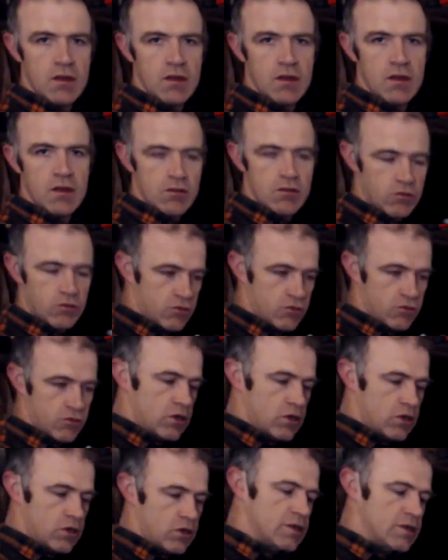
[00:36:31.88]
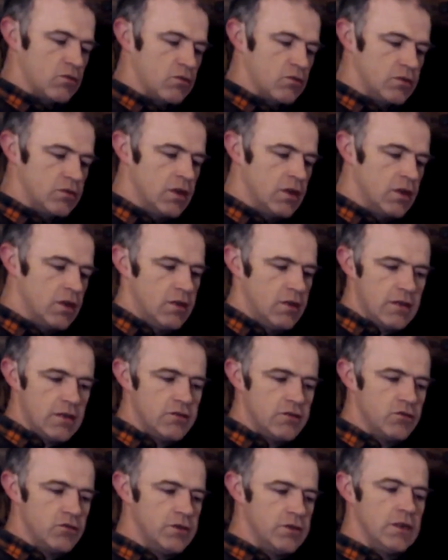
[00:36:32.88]
So the south that you
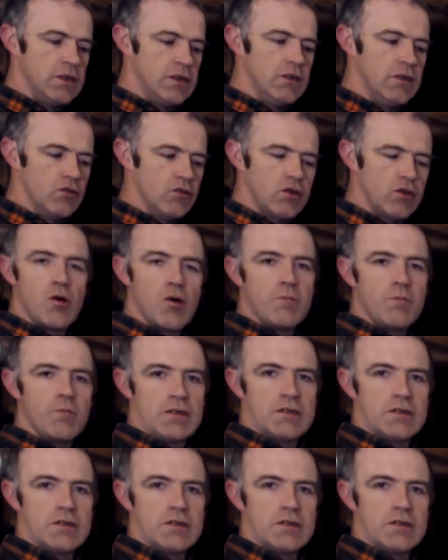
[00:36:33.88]
see on a compass.